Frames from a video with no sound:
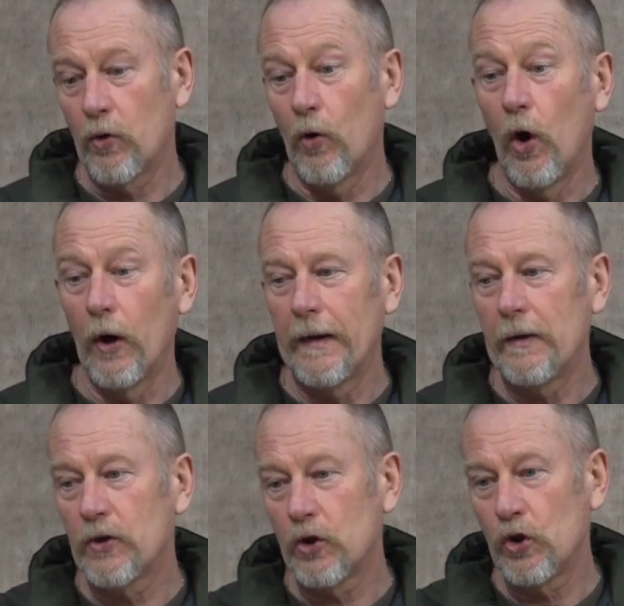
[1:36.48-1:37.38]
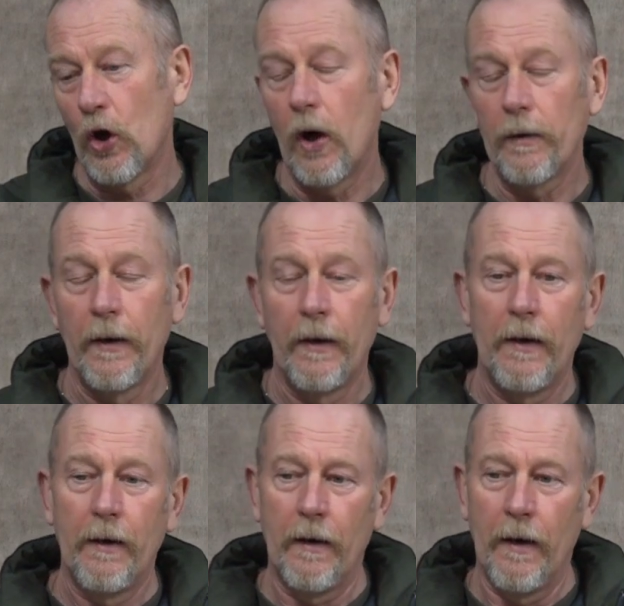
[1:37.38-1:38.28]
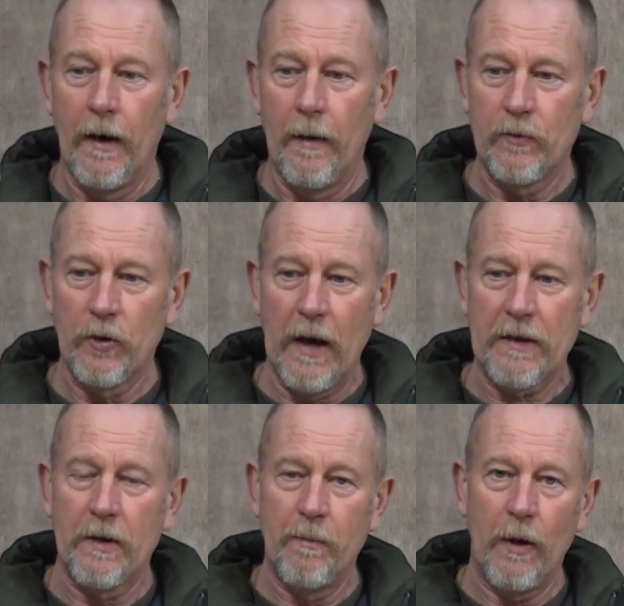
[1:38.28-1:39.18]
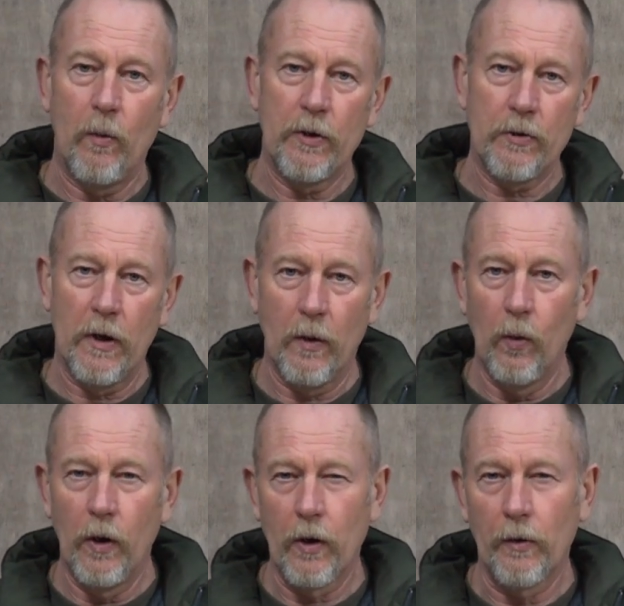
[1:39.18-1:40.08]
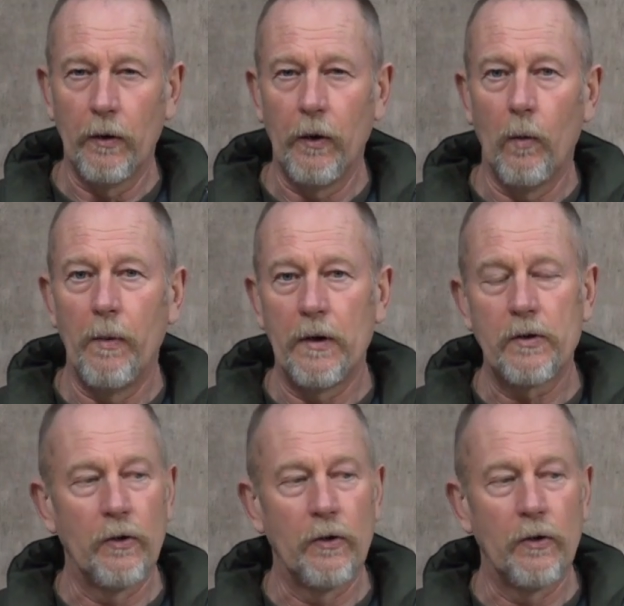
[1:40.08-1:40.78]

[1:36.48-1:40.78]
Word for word: crawl in to shot. Um, so that's a bit we're trying to work on a little bit.